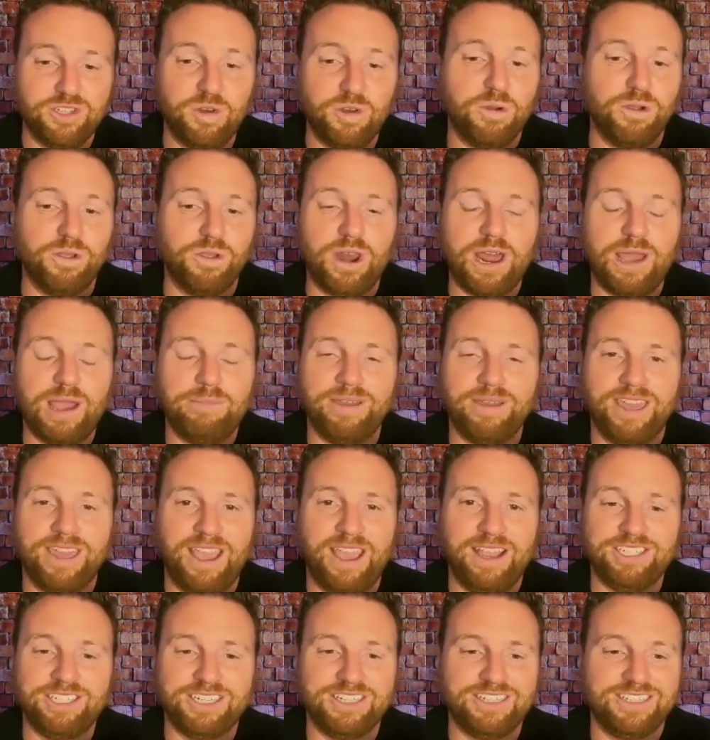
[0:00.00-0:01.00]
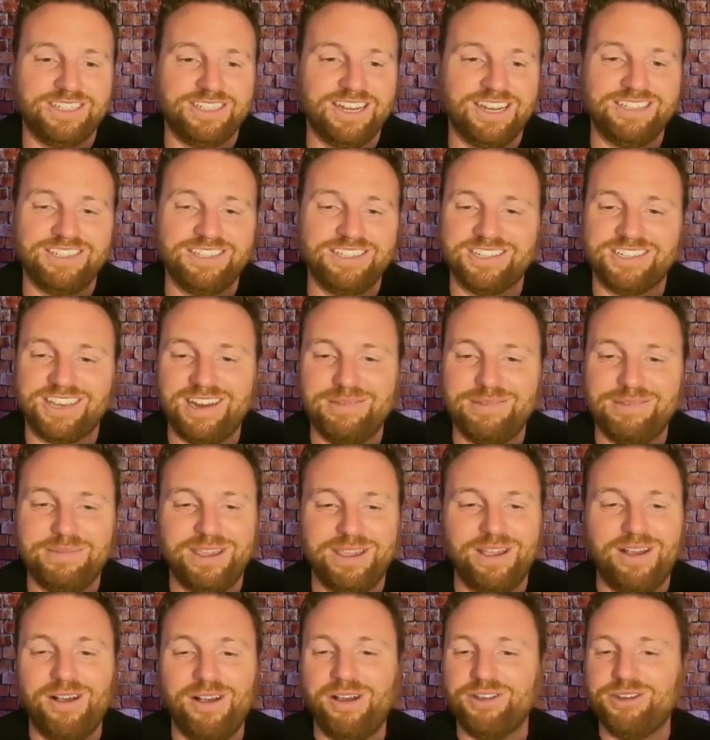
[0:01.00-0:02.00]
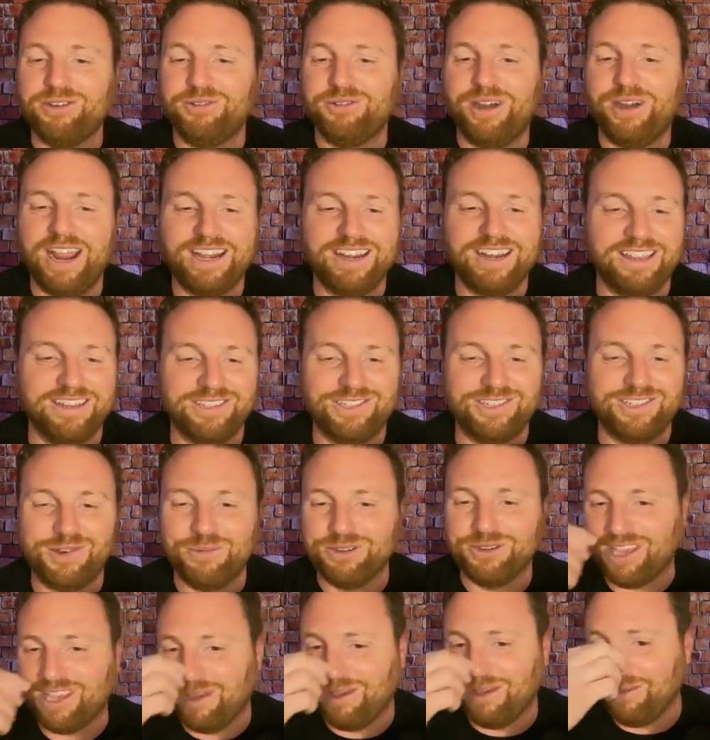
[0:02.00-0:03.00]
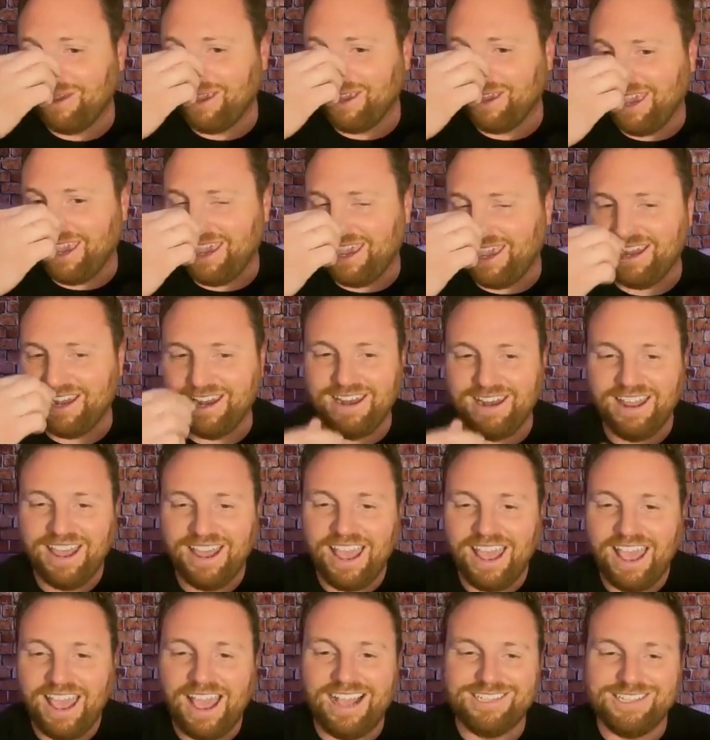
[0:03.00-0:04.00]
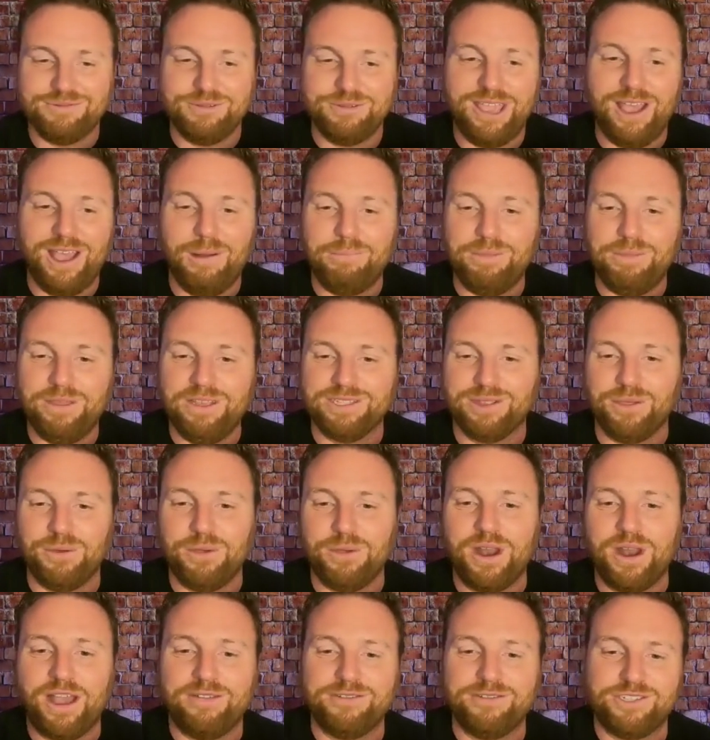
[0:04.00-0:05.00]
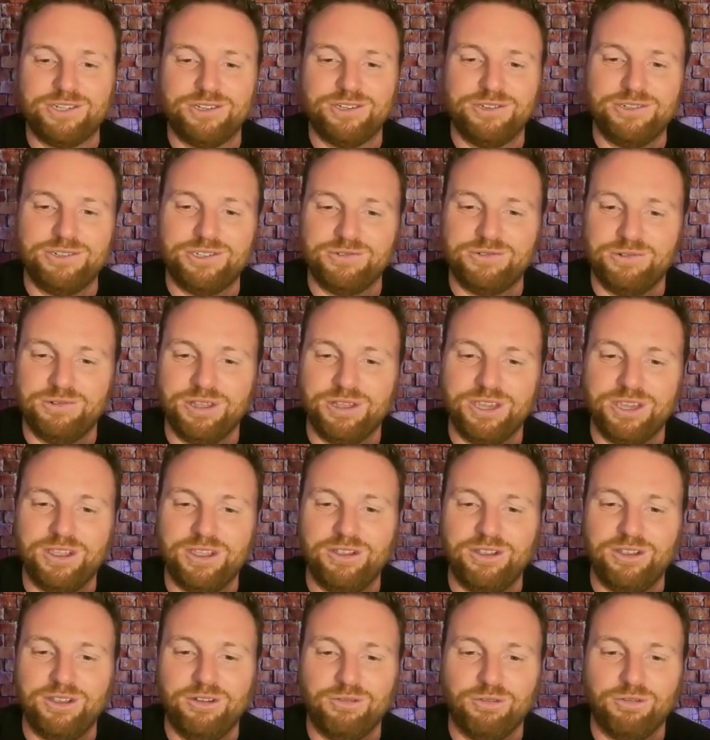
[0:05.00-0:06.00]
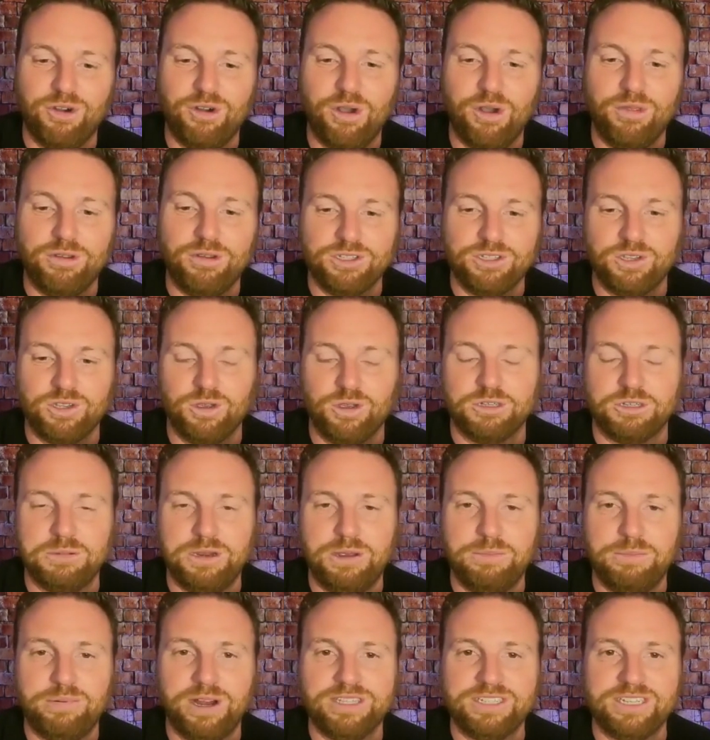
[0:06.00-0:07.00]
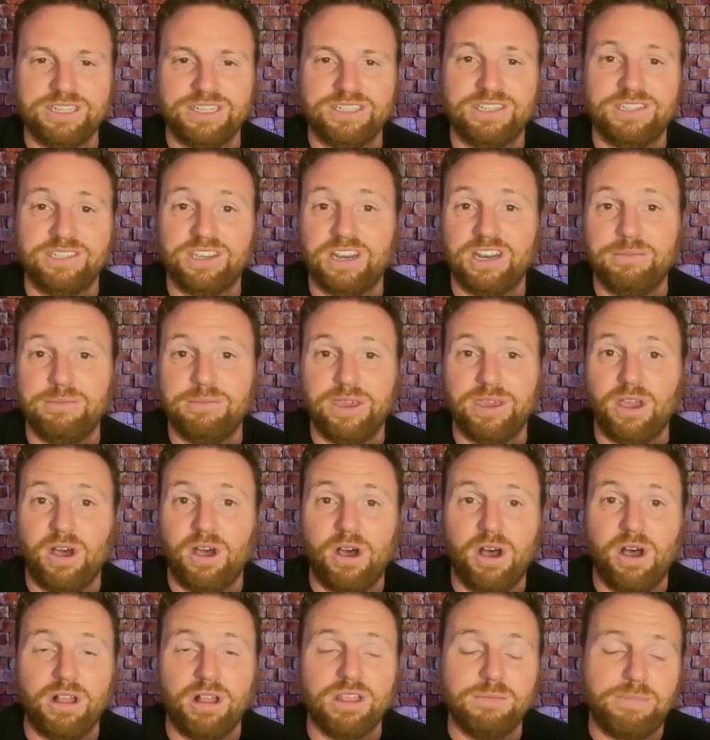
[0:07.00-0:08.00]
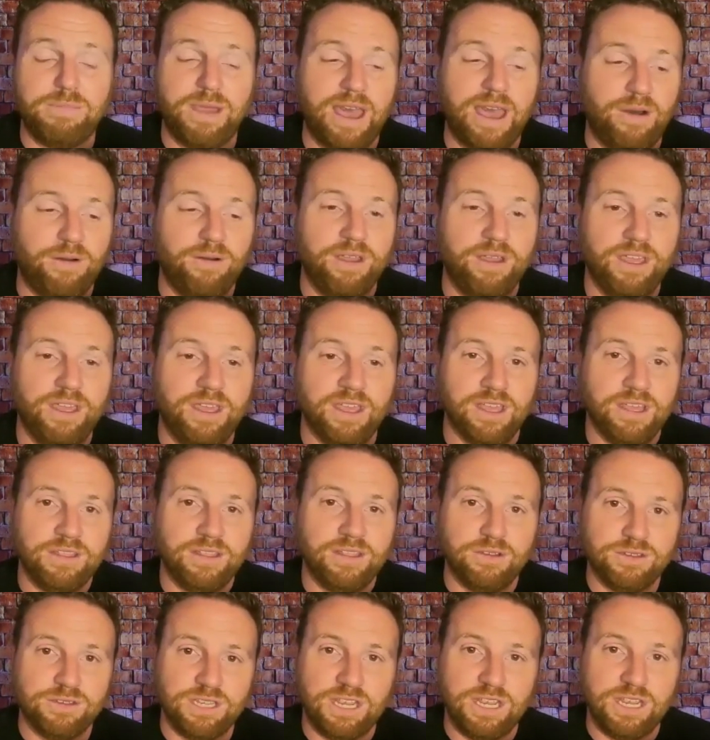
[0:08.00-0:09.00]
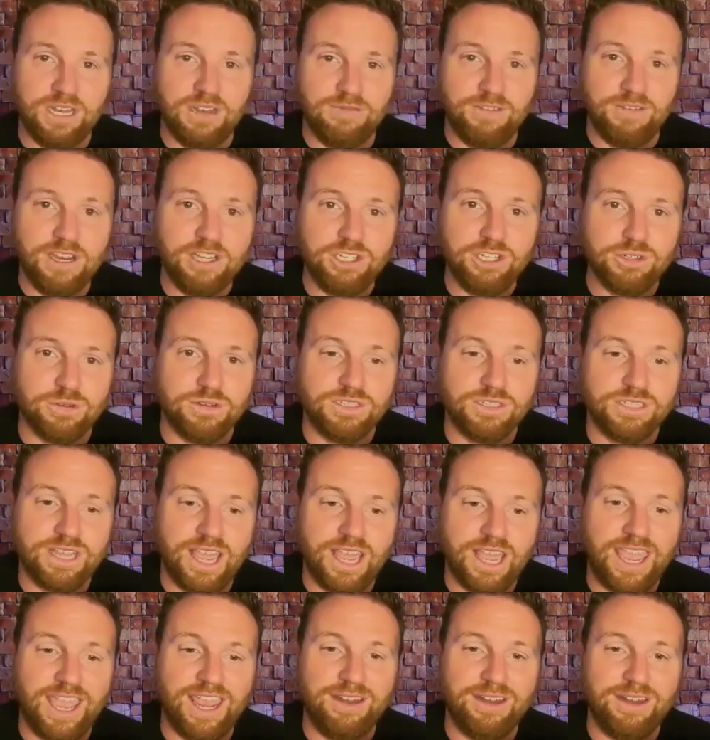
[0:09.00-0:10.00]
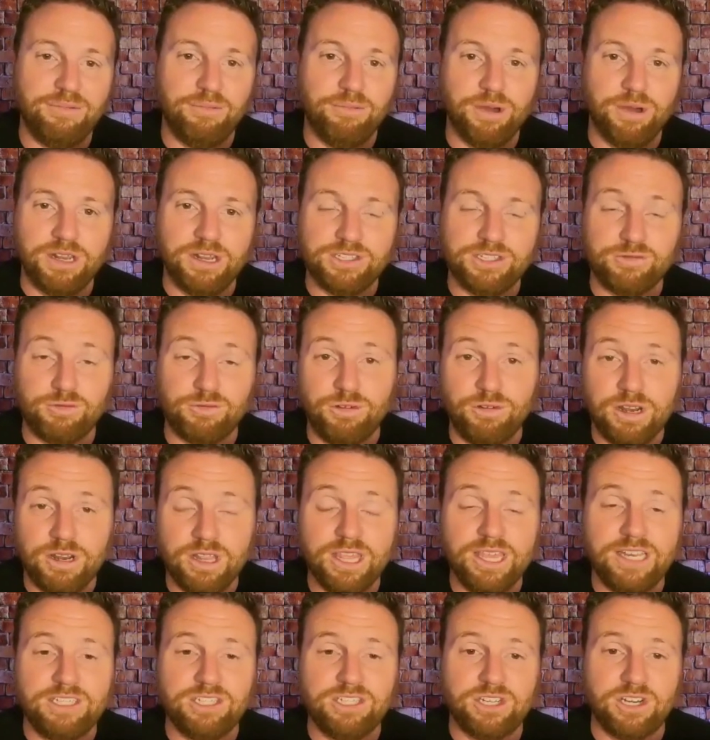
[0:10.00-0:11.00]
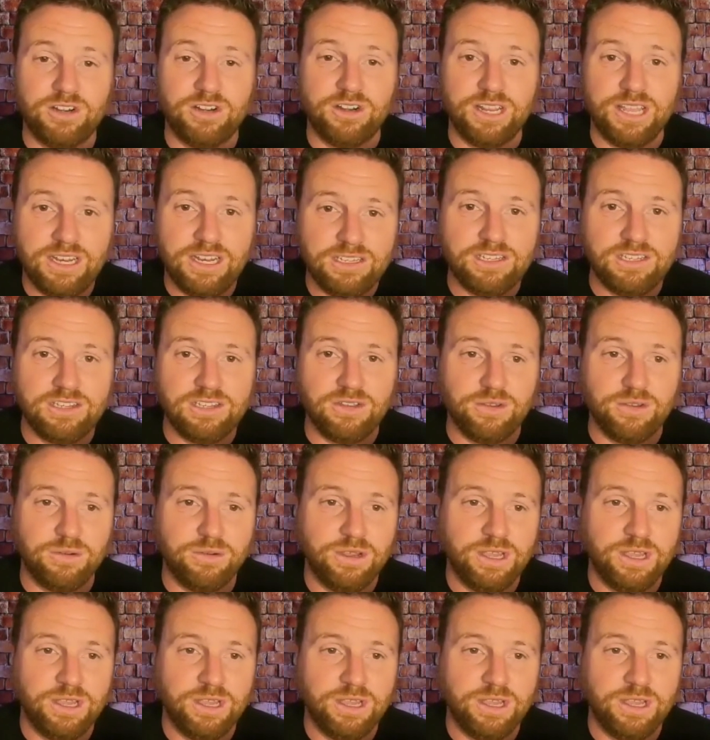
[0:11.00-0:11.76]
loan applications, and it's just going to be all direct consumers coming in. And as we help these loan officers really grow their social media presence, it's going to be all about those individuals. And what it's really turned into